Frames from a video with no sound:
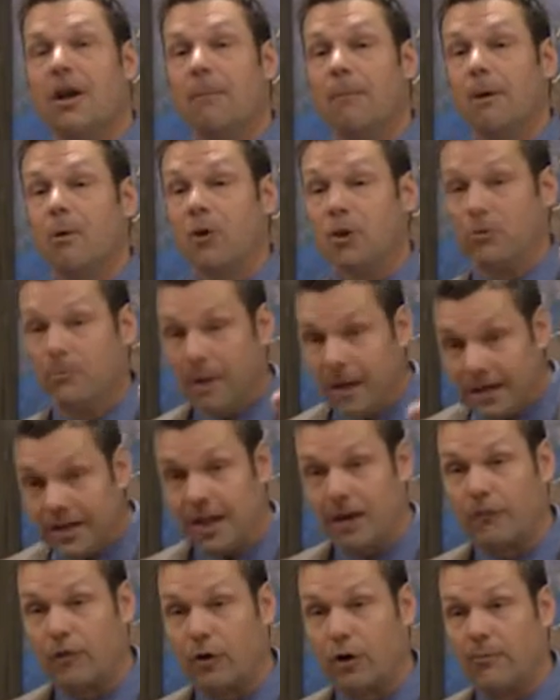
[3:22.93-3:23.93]
But what you might
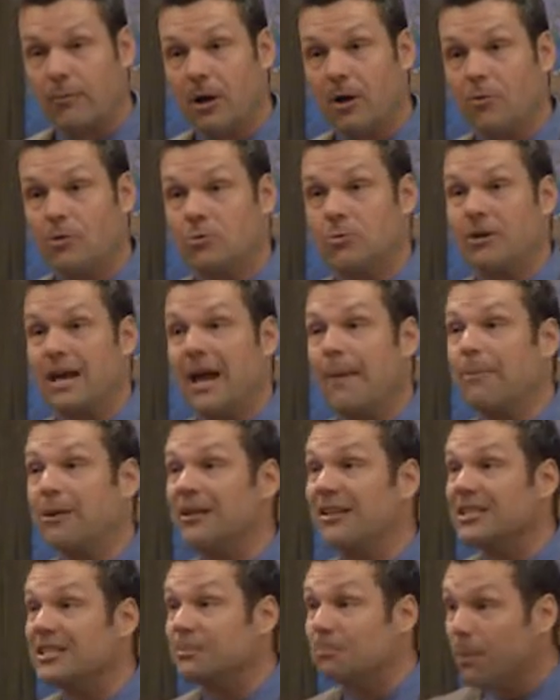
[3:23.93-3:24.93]
not have heard about was what
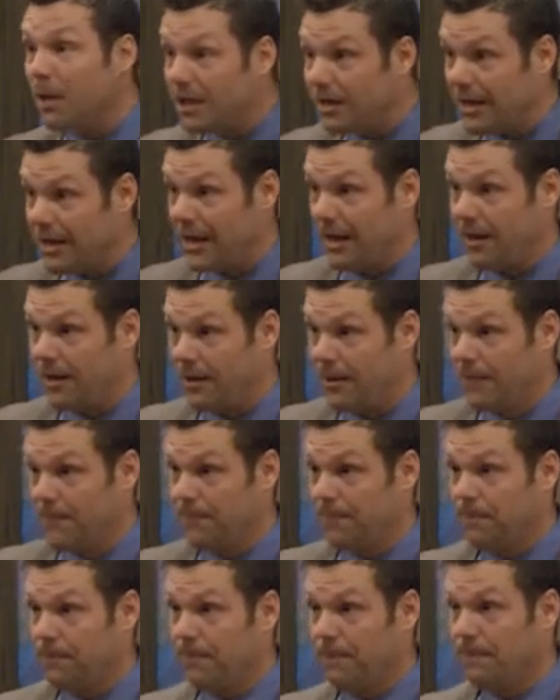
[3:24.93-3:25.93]
happened this Monday
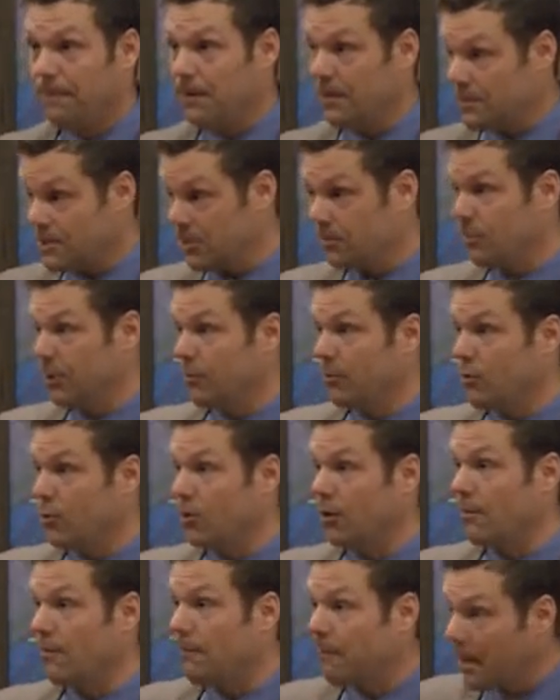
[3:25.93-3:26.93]
in the Supreme
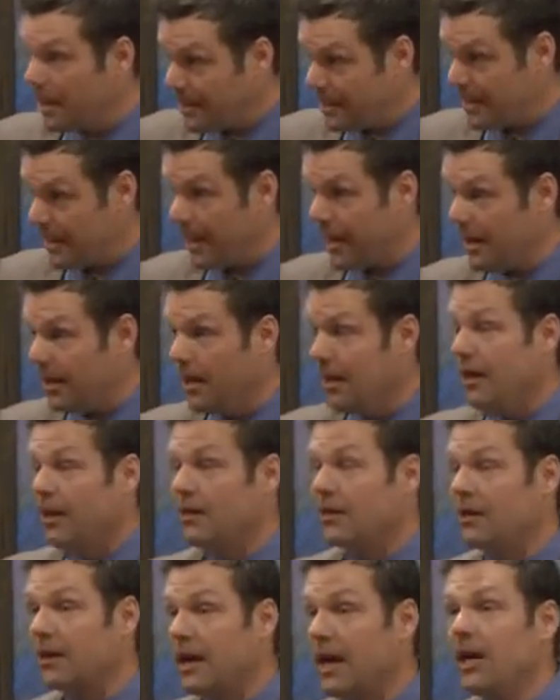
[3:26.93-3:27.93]
Court. Monday,
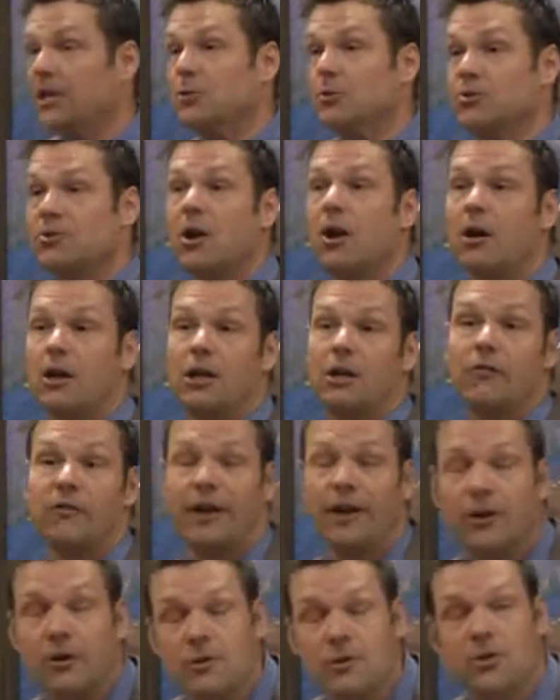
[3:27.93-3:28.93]
the case was argued of
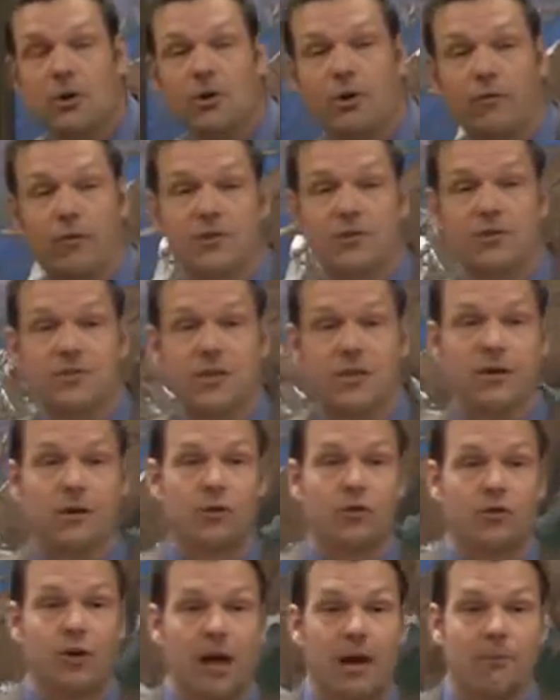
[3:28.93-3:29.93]
Arizona versus
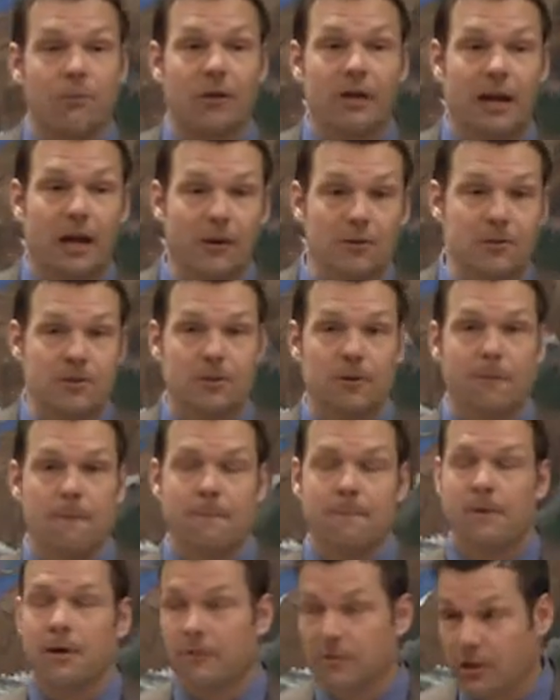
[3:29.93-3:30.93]
Inter Tribal Council
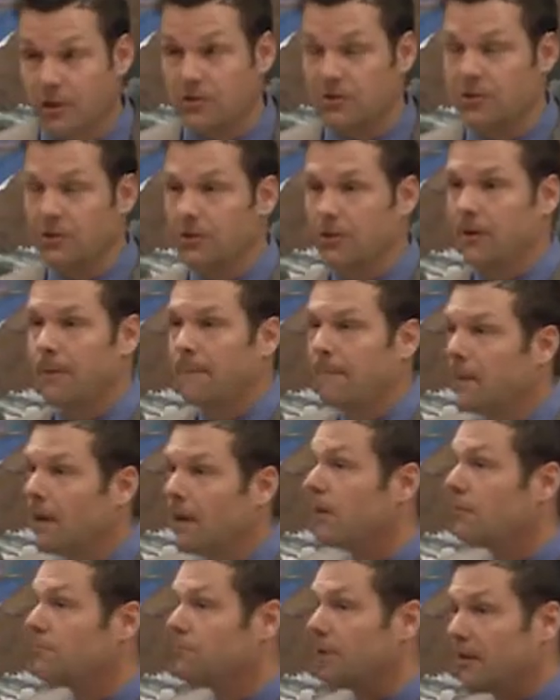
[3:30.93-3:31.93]
of Arizona,
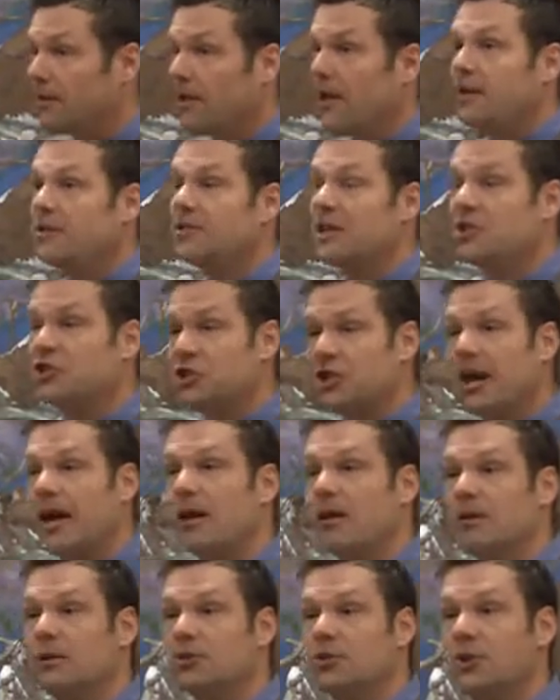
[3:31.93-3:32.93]
and that is a
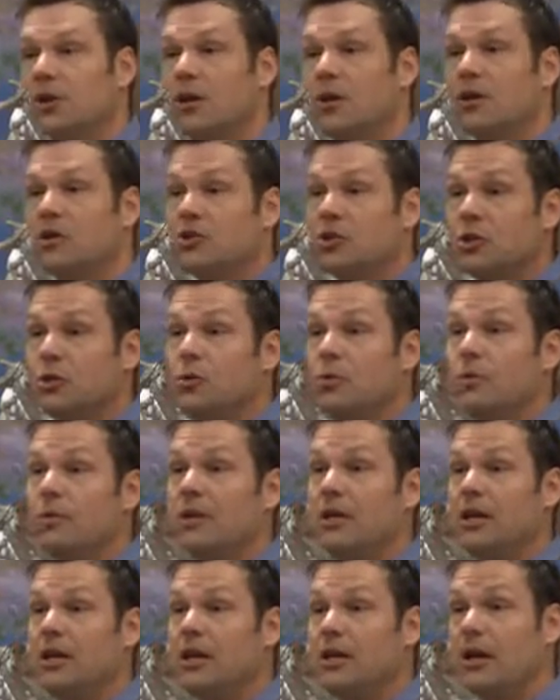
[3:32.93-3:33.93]
challenge to
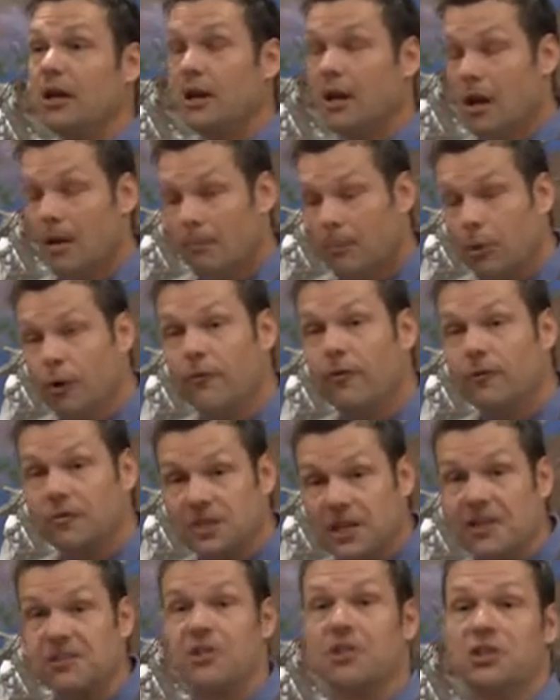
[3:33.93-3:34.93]
the proof of
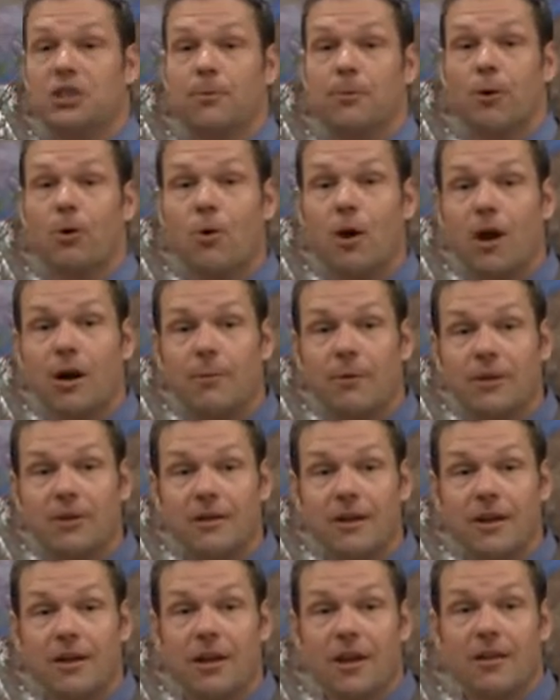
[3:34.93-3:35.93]
citizenship
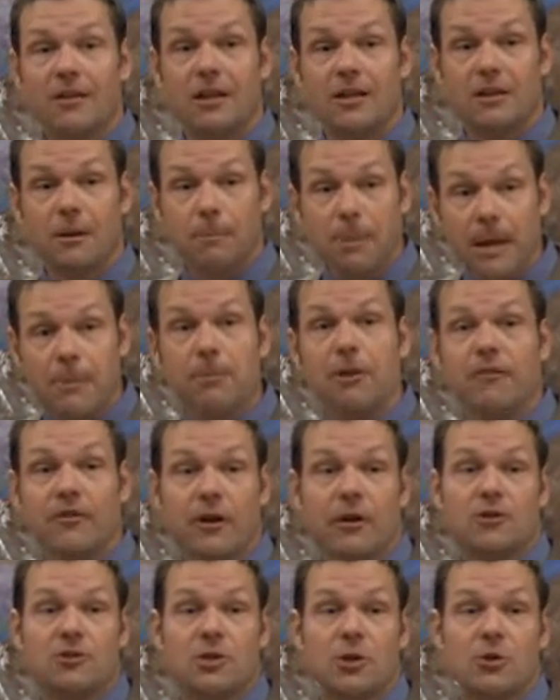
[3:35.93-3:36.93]
requirement that the people of
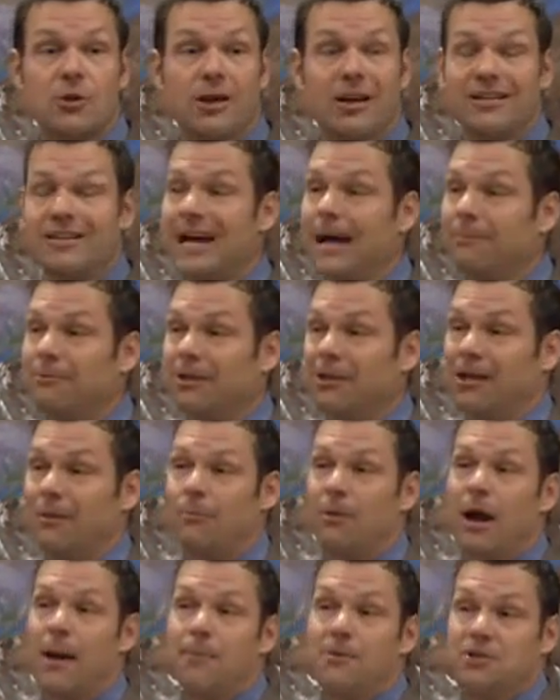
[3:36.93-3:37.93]
Arizona adopted in
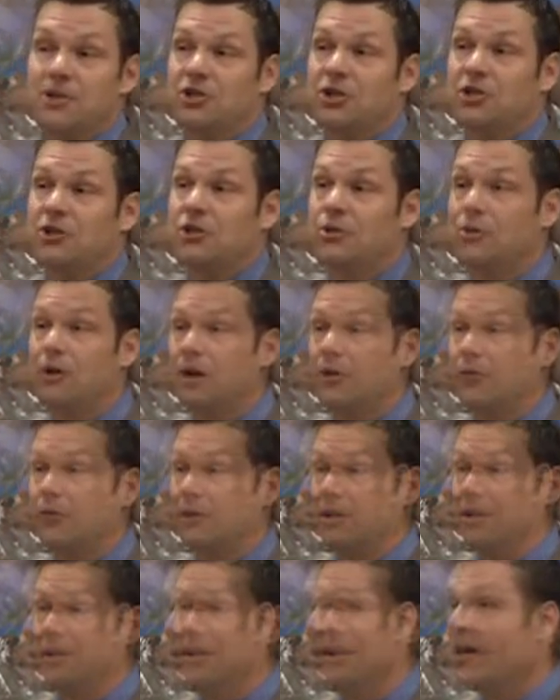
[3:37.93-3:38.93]
Proposition
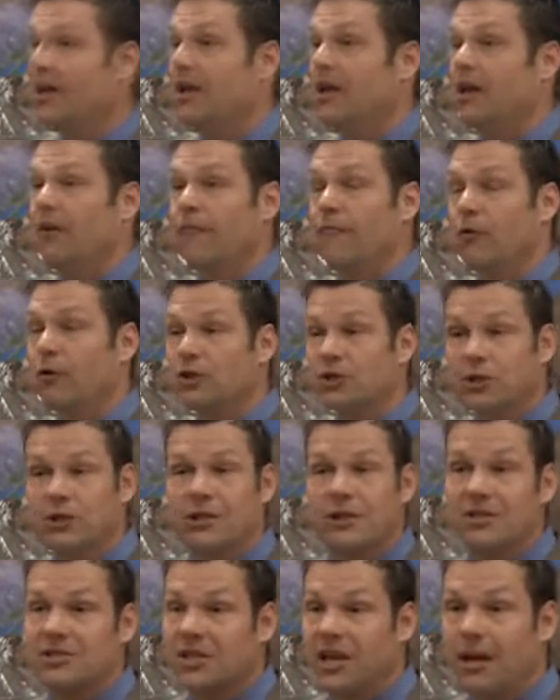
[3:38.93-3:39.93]
200.
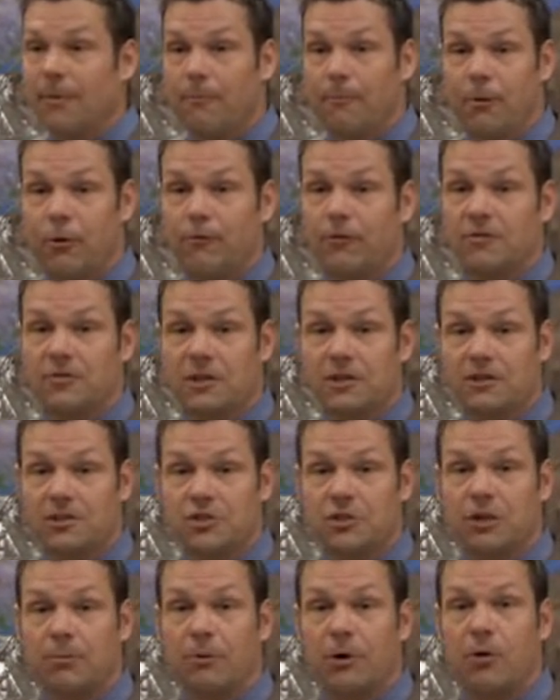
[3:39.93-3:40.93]
Virtually the same proof of
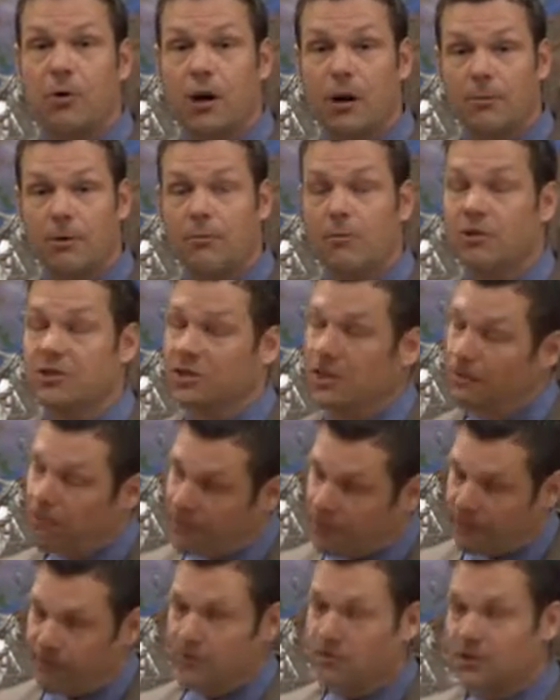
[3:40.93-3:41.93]
citizenship requirement with
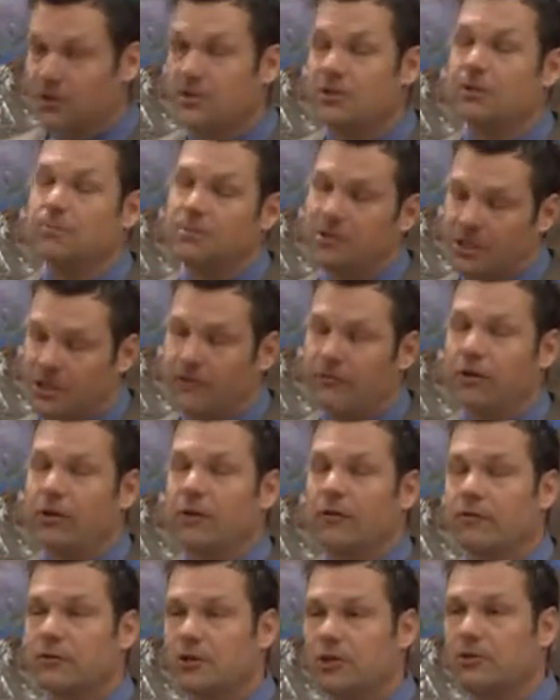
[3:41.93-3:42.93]
some differences, some significant
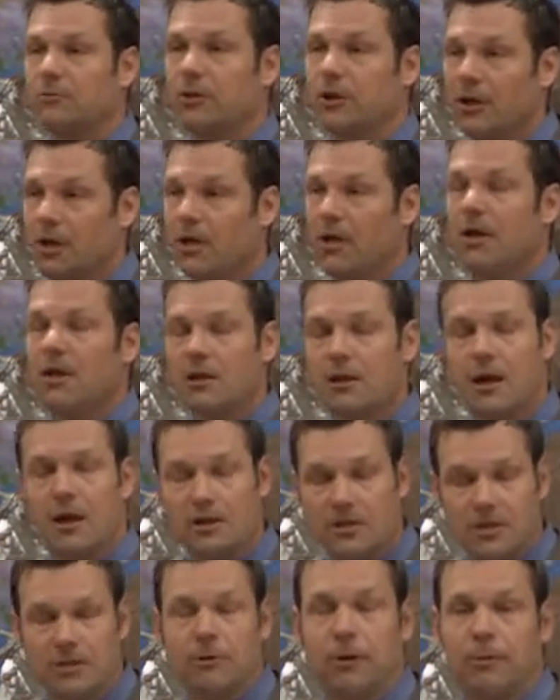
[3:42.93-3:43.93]
differences, but
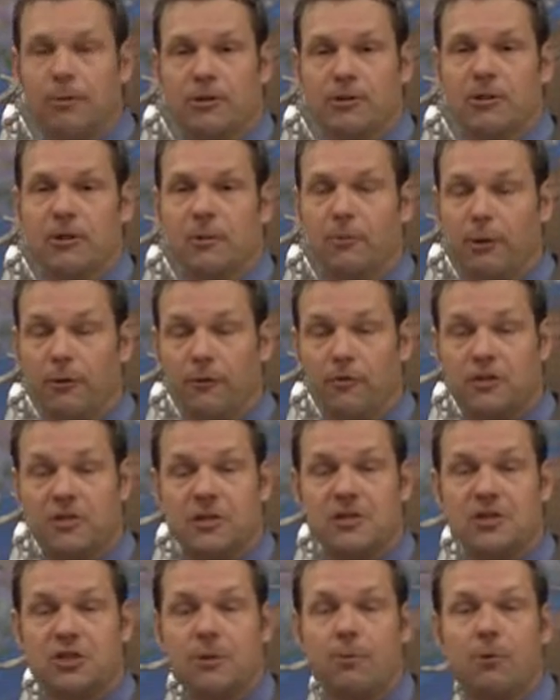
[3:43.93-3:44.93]
a similar proof of
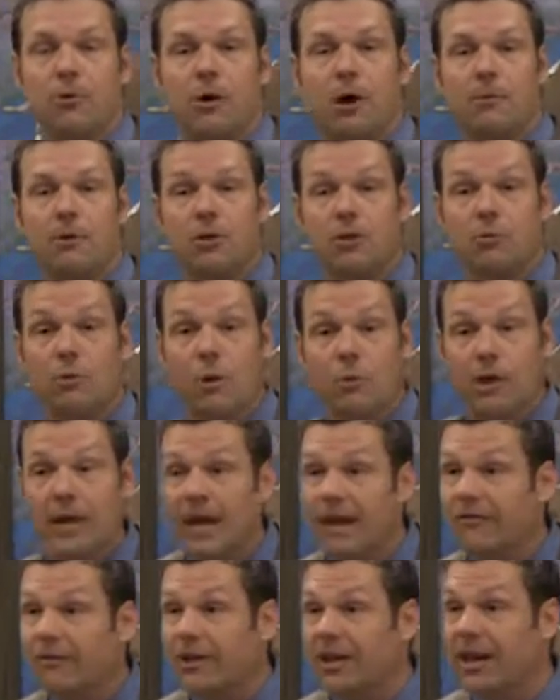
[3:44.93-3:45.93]
citizenship requirement to what we
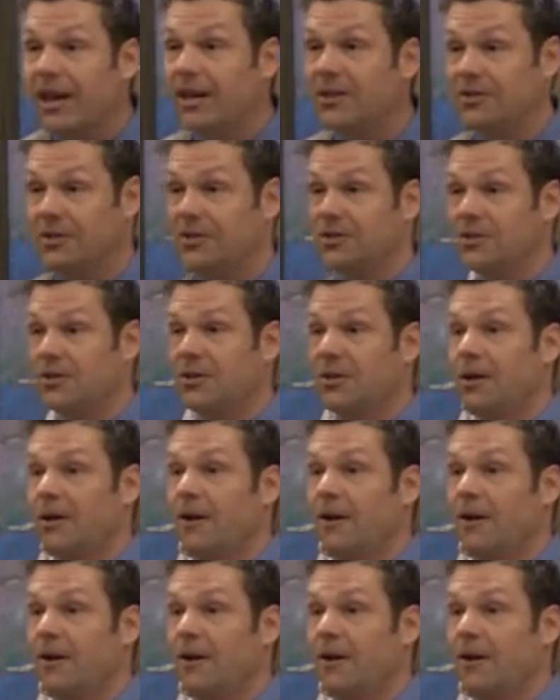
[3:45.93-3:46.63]
have in Kansas.